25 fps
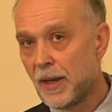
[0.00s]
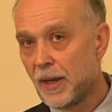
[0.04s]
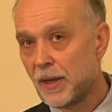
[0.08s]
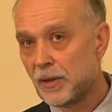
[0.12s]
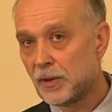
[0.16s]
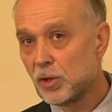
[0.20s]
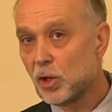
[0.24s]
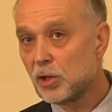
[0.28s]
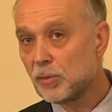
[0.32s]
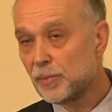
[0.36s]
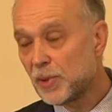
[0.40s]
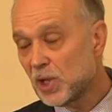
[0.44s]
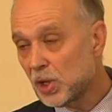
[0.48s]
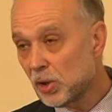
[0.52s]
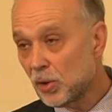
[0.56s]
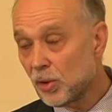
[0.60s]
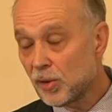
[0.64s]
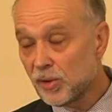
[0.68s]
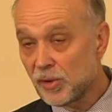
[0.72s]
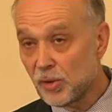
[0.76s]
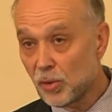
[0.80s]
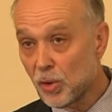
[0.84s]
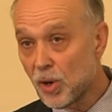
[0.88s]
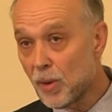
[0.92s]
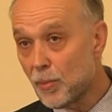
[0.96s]
Not
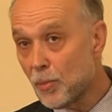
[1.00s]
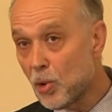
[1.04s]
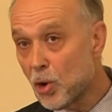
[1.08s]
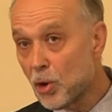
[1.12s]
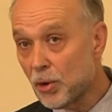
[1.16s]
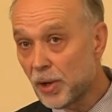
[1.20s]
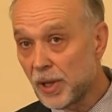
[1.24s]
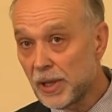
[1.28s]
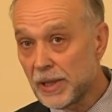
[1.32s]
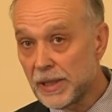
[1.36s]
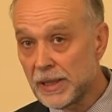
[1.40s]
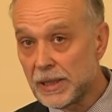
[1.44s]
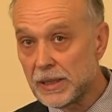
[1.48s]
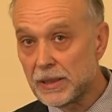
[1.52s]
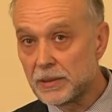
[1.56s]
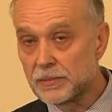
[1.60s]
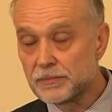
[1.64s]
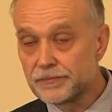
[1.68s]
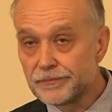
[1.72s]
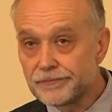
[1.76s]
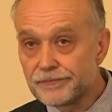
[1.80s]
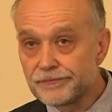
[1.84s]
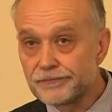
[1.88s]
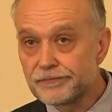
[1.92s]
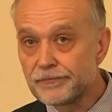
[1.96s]
because you are morally
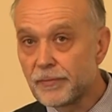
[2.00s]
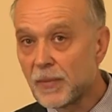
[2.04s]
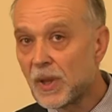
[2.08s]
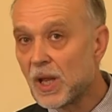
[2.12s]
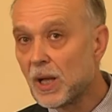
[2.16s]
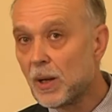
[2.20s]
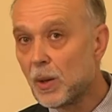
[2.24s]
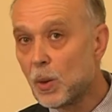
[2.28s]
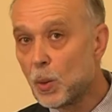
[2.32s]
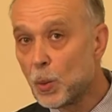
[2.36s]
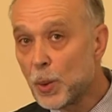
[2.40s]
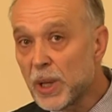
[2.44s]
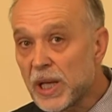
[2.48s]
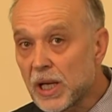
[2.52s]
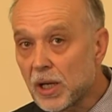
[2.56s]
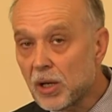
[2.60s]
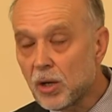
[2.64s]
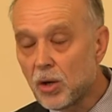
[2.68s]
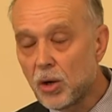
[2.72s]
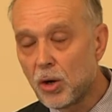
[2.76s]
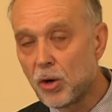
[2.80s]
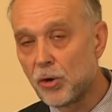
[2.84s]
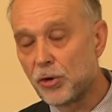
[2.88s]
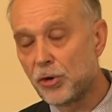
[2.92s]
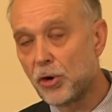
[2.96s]
weak
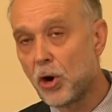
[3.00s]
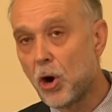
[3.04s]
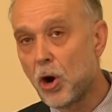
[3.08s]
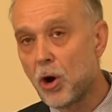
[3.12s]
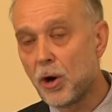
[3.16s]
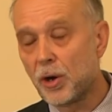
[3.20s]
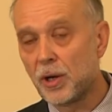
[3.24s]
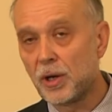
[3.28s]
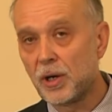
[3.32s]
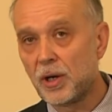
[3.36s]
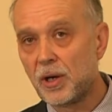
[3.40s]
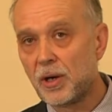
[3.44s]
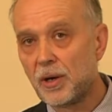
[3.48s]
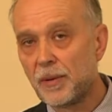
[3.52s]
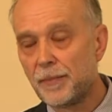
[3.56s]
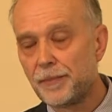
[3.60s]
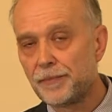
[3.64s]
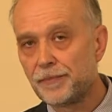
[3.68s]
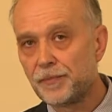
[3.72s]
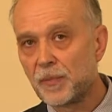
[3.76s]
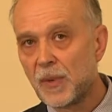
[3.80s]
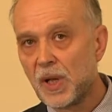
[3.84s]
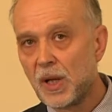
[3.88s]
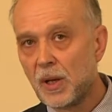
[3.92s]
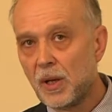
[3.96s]
or wrong.
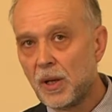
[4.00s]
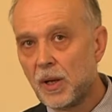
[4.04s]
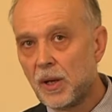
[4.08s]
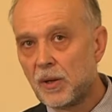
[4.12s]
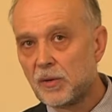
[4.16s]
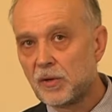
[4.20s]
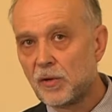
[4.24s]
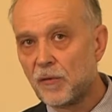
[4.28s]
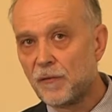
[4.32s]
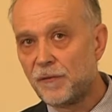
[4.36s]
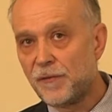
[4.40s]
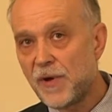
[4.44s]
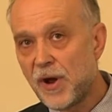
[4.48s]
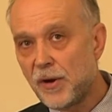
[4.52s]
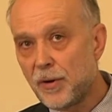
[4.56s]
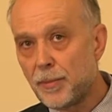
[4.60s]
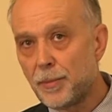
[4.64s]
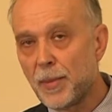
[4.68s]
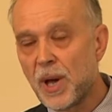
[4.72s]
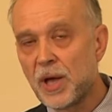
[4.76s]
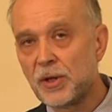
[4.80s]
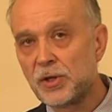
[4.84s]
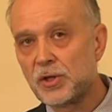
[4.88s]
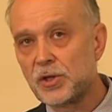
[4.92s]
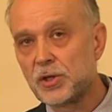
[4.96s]
So very
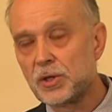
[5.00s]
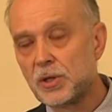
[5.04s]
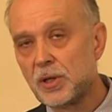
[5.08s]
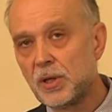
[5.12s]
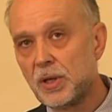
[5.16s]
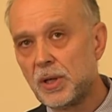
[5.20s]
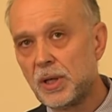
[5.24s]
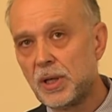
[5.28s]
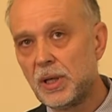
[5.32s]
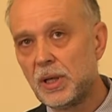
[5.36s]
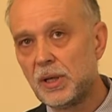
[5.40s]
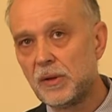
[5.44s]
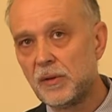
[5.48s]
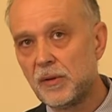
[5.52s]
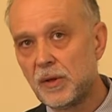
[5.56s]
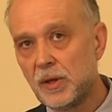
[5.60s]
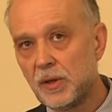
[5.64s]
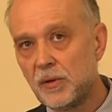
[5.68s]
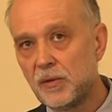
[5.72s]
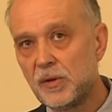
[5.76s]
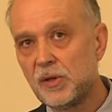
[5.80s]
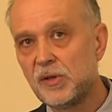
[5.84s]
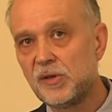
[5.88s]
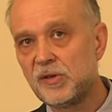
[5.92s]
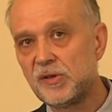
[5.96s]
much
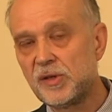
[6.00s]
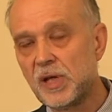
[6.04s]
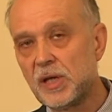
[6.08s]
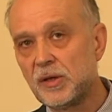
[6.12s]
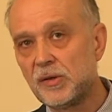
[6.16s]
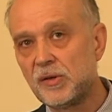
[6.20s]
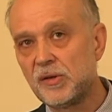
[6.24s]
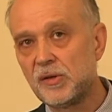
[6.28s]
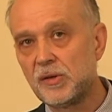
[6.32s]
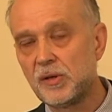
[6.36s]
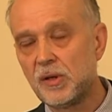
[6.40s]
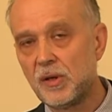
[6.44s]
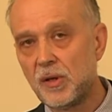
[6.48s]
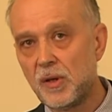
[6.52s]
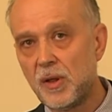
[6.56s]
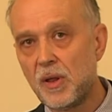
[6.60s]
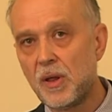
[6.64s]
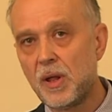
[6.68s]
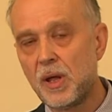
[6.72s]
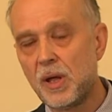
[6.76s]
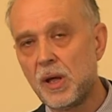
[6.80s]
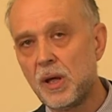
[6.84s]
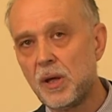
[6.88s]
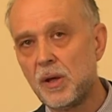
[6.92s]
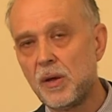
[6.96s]
in this sense,
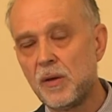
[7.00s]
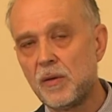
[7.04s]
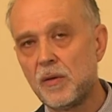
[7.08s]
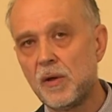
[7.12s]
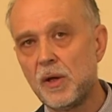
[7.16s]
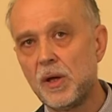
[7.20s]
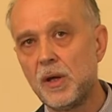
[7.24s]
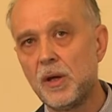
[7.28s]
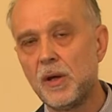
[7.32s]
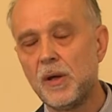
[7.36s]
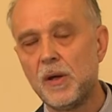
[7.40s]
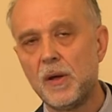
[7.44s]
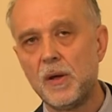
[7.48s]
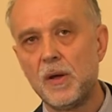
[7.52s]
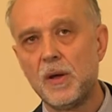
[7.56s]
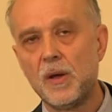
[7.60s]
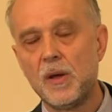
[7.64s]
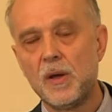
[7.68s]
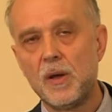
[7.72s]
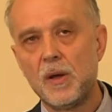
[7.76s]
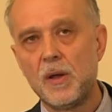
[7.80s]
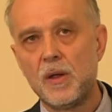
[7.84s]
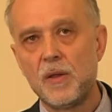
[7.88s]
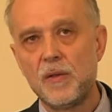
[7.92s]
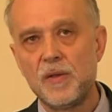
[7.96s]

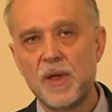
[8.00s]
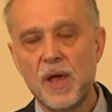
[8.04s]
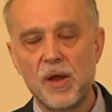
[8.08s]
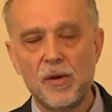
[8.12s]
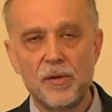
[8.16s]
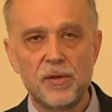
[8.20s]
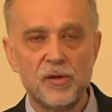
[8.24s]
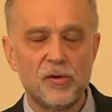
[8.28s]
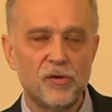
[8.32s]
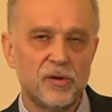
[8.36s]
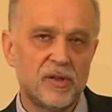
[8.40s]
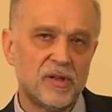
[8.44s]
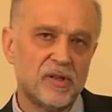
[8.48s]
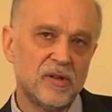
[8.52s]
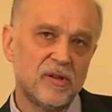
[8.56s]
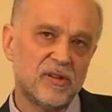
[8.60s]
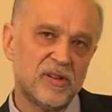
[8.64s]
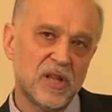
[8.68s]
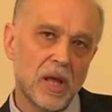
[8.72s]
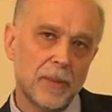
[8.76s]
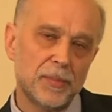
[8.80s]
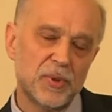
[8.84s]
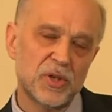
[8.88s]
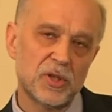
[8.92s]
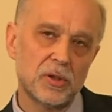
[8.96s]
there's
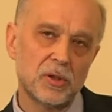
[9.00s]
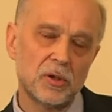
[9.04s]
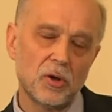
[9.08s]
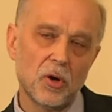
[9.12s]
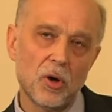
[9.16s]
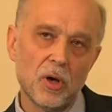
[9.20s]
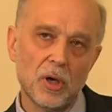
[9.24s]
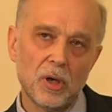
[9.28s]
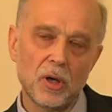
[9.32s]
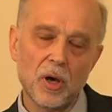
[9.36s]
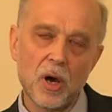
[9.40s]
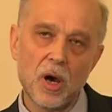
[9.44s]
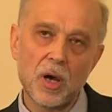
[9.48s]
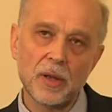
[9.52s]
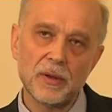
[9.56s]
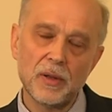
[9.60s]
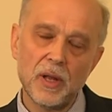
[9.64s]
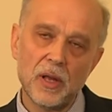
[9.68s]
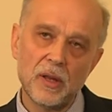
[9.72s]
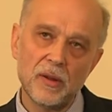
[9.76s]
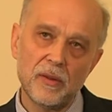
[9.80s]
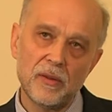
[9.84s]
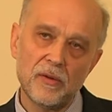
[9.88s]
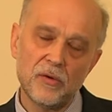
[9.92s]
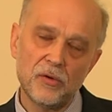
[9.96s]
deception going on,
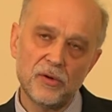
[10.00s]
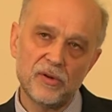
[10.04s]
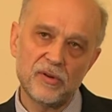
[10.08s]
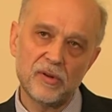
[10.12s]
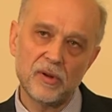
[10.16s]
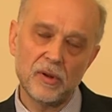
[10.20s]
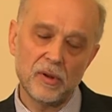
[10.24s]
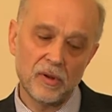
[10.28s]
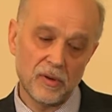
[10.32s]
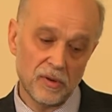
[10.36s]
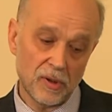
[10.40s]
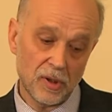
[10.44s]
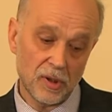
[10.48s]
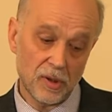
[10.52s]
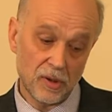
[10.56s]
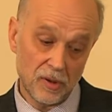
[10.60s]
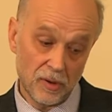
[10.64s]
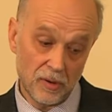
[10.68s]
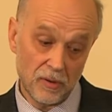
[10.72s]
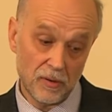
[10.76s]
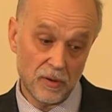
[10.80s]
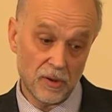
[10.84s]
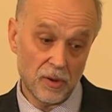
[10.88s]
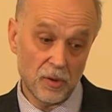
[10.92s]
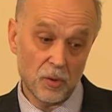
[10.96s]
and there's
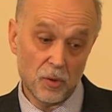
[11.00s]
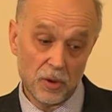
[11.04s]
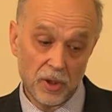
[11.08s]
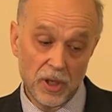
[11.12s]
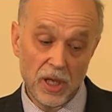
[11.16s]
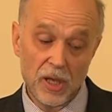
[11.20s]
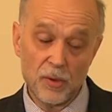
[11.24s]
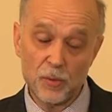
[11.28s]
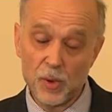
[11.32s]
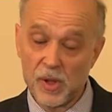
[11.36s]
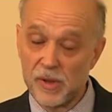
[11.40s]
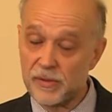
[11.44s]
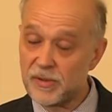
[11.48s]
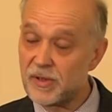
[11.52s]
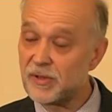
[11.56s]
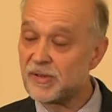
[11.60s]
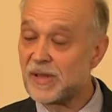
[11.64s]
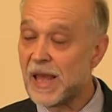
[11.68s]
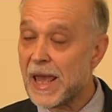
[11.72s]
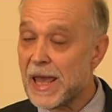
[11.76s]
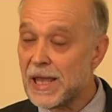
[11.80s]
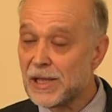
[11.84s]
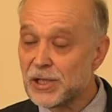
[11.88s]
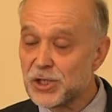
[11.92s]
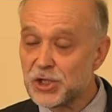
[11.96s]
okay, well, this
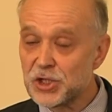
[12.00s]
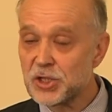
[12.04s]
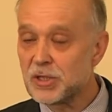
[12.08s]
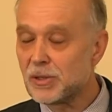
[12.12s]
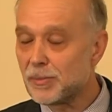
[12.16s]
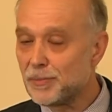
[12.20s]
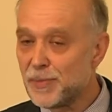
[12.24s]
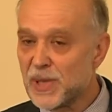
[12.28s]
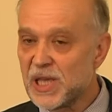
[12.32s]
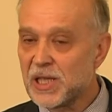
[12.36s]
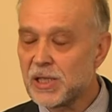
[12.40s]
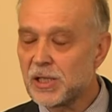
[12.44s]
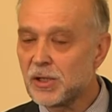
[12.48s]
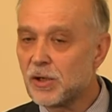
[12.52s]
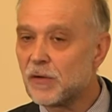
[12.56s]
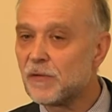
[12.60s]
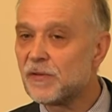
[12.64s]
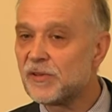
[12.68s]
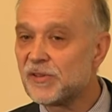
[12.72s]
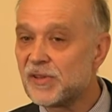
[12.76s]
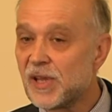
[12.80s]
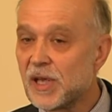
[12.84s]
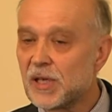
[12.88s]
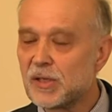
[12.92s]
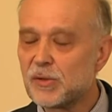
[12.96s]
ancient meaning of
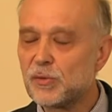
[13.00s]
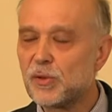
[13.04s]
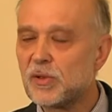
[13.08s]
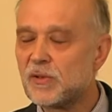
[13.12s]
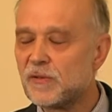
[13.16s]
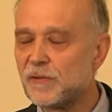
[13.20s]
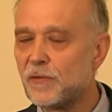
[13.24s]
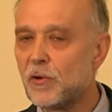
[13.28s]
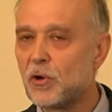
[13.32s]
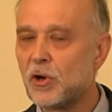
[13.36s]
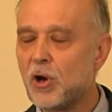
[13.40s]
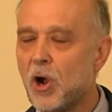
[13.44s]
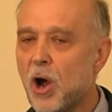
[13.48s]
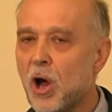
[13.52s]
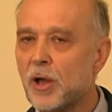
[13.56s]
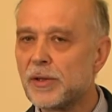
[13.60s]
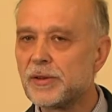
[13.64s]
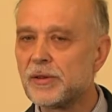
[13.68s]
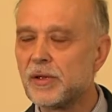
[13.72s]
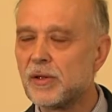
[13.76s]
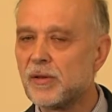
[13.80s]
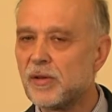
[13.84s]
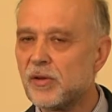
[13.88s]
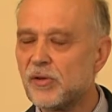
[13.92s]
sex was forgotten.